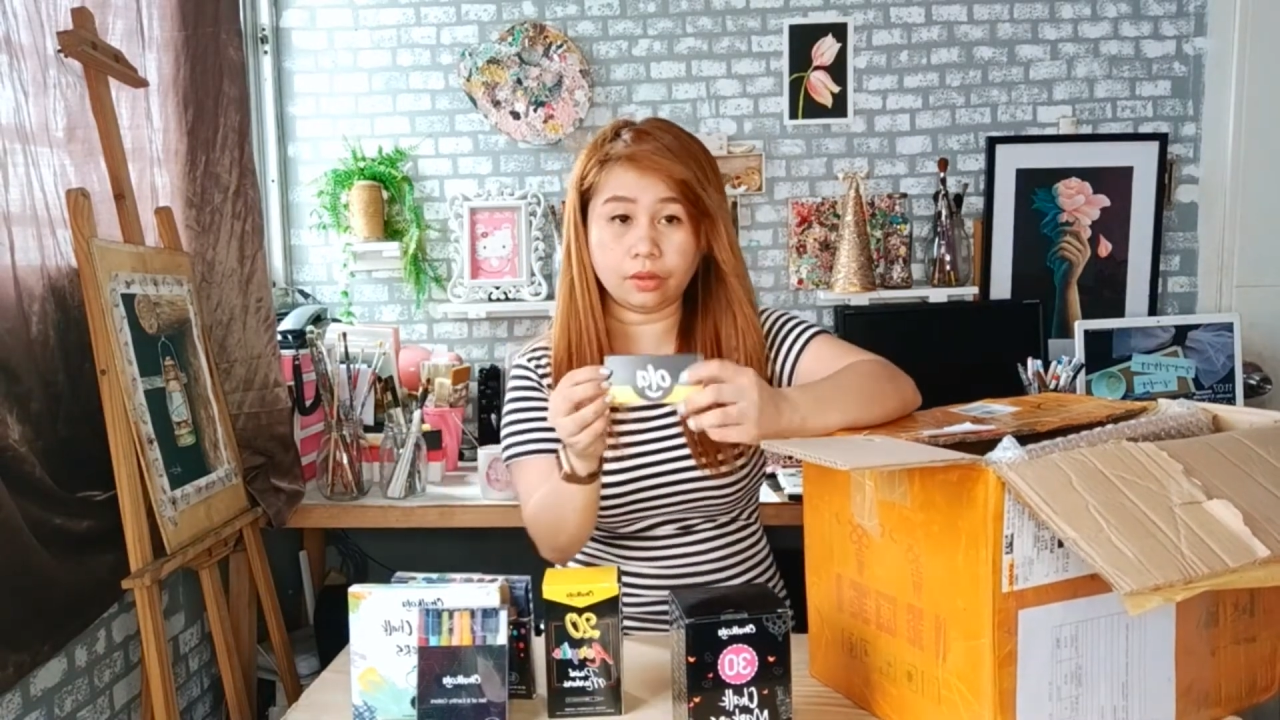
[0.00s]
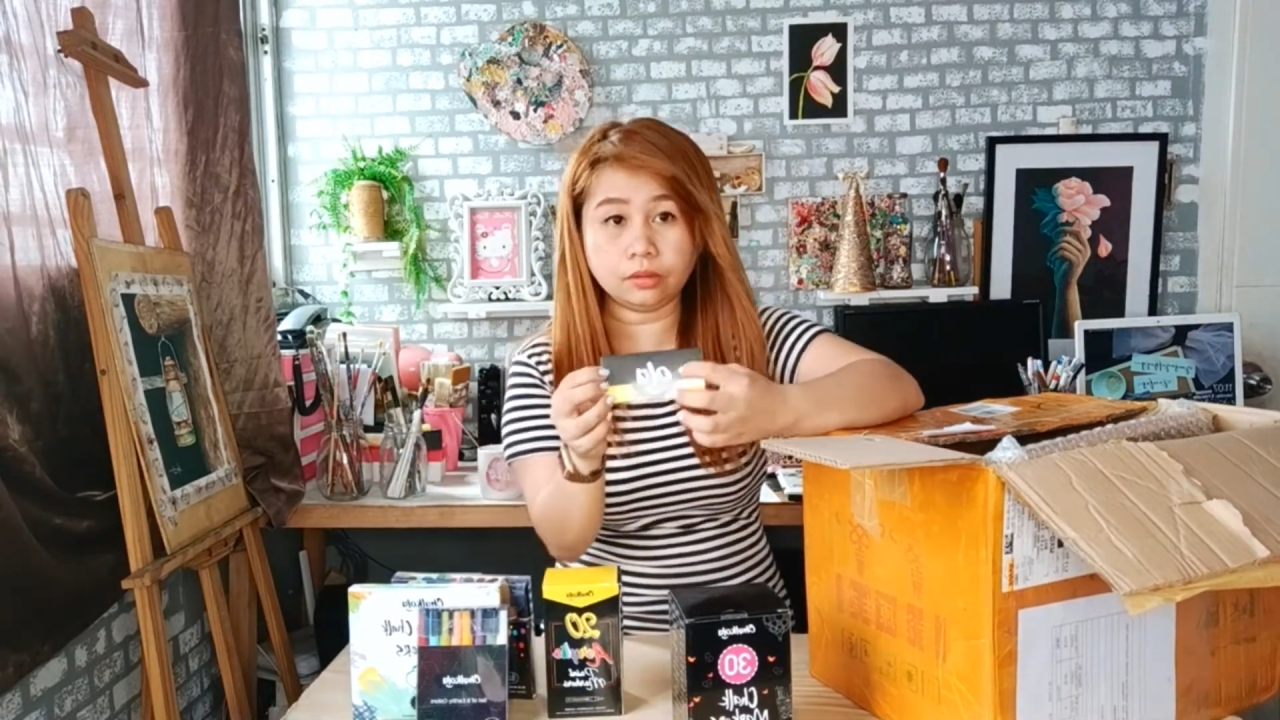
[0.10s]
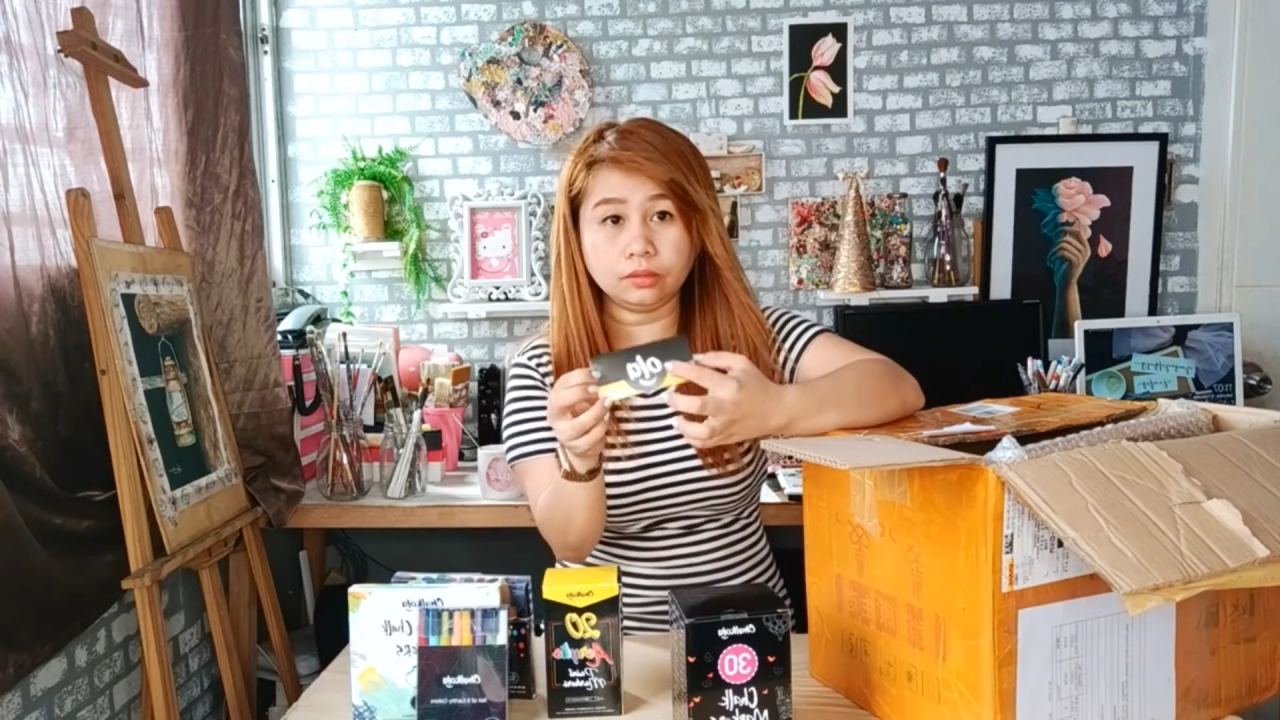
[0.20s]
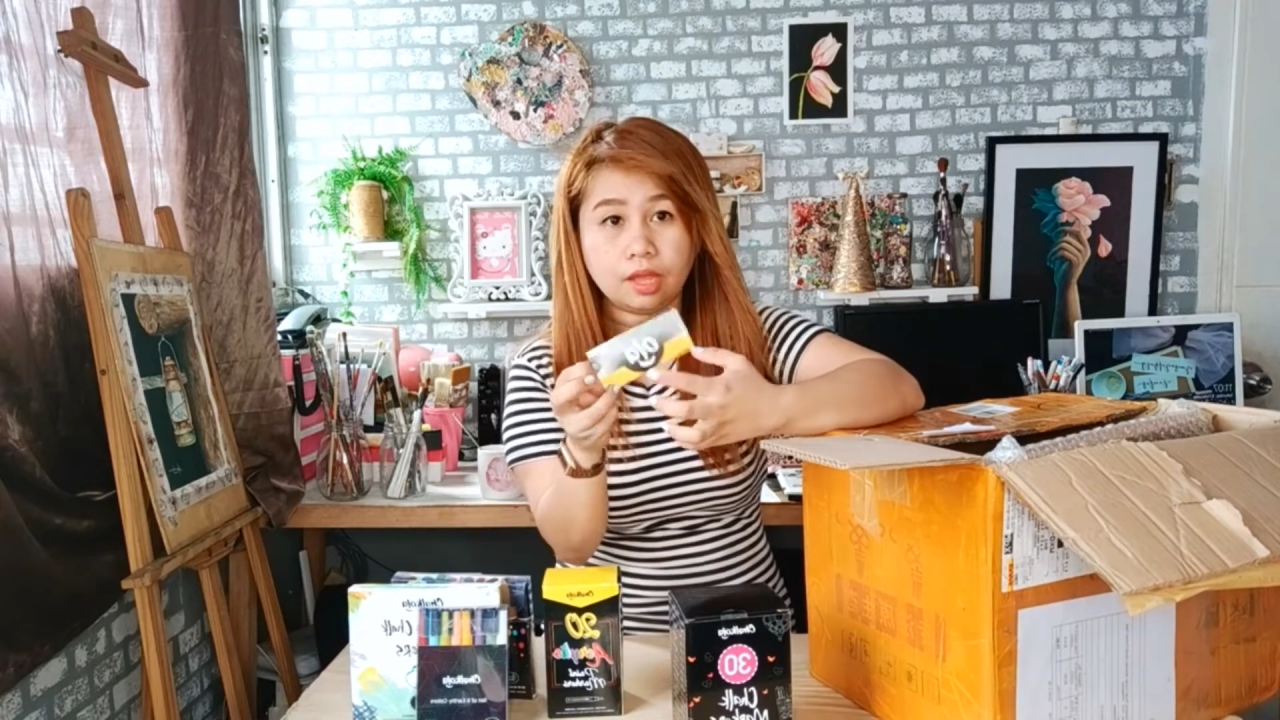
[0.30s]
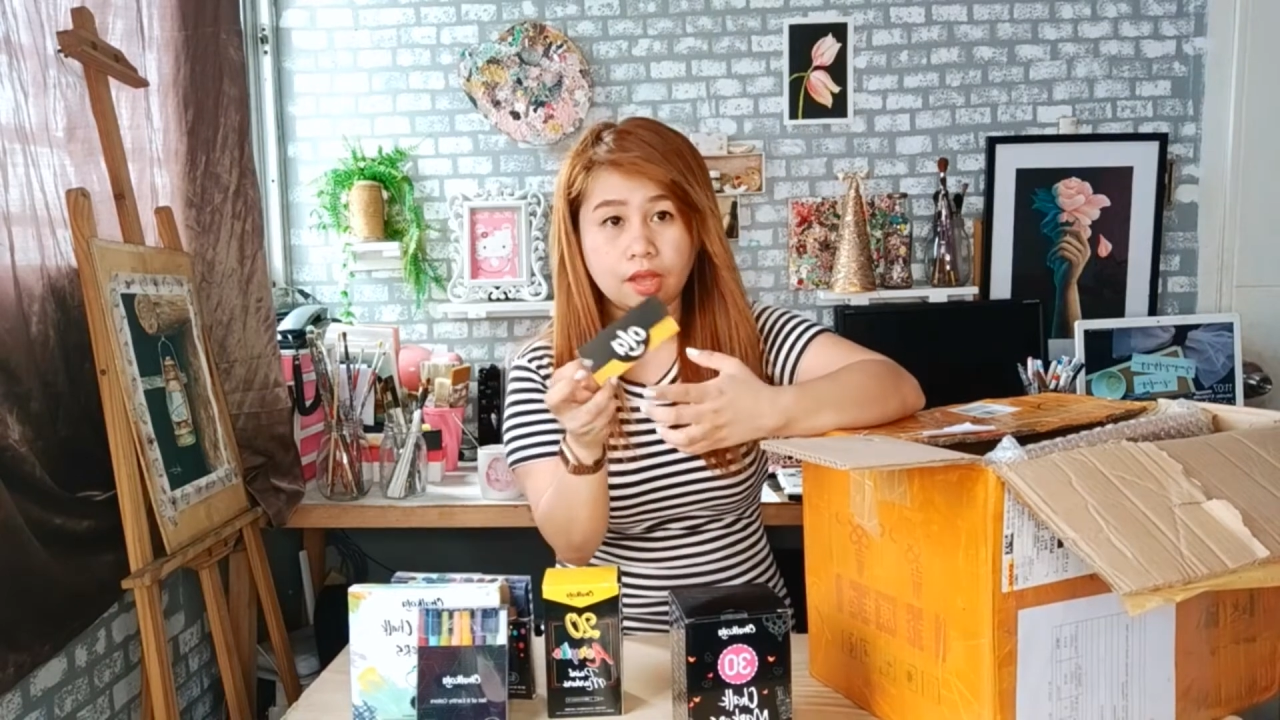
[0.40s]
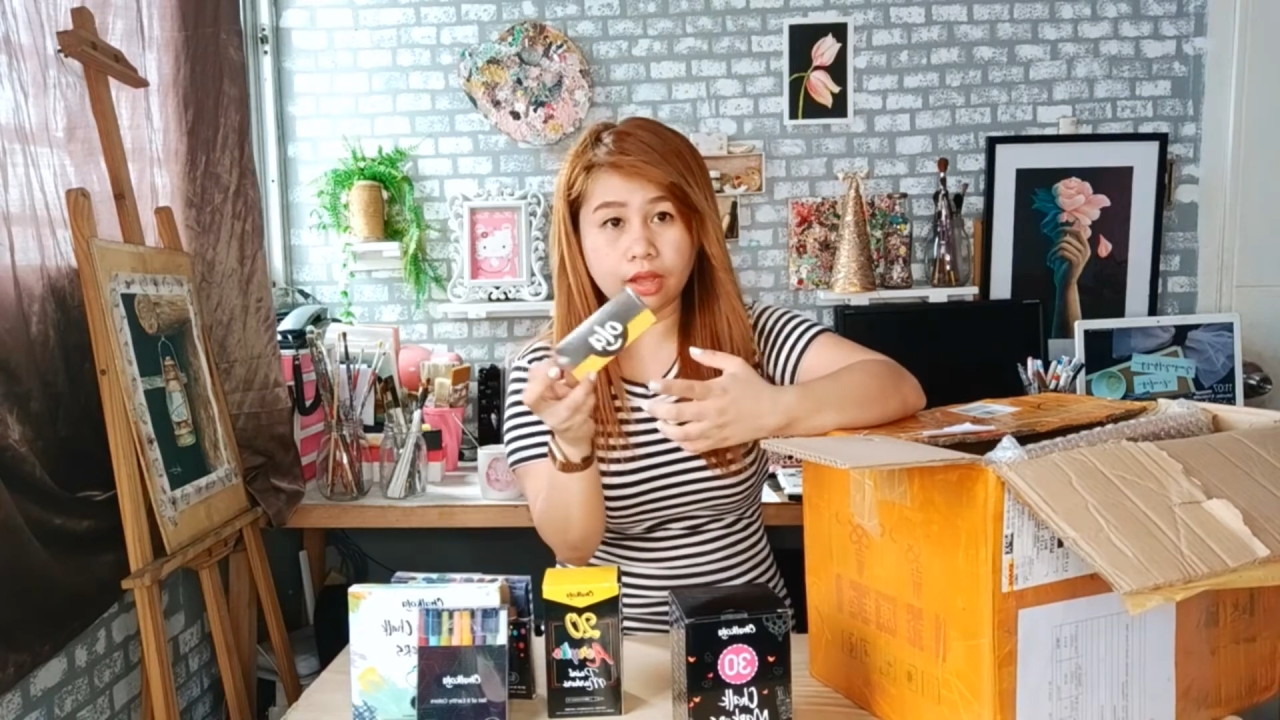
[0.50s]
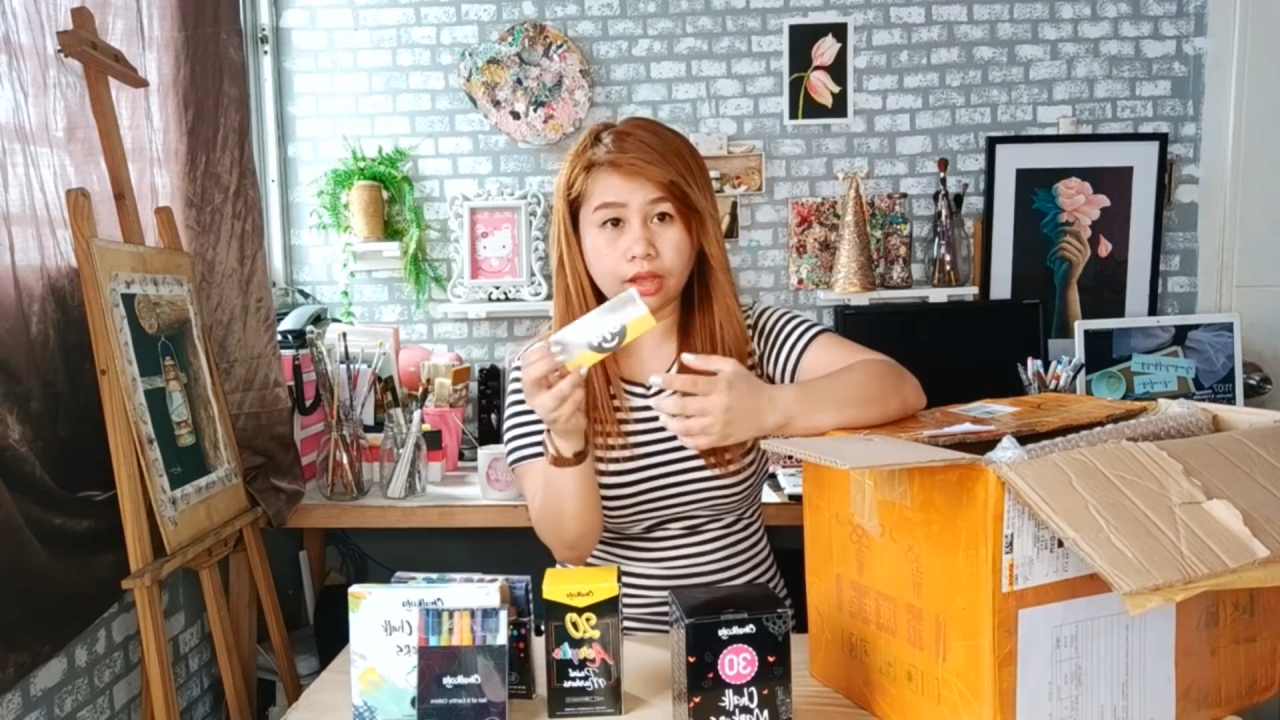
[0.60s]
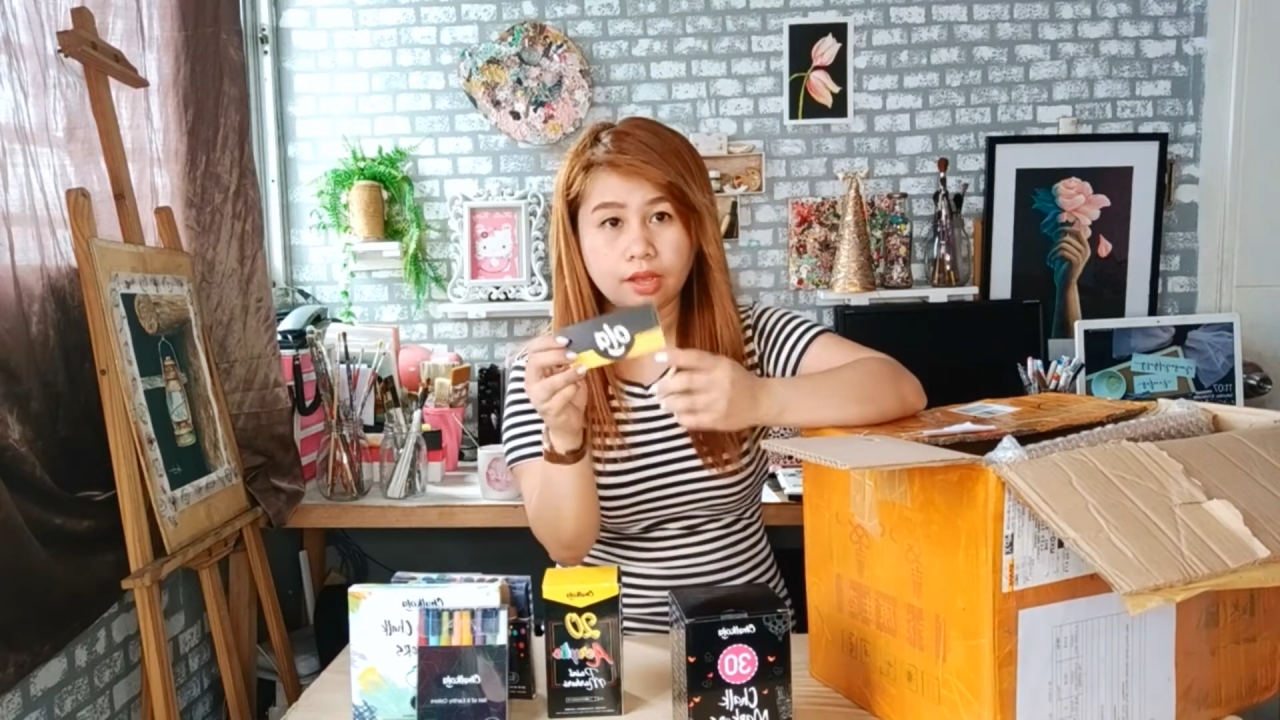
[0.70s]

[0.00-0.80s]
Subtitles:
Ola.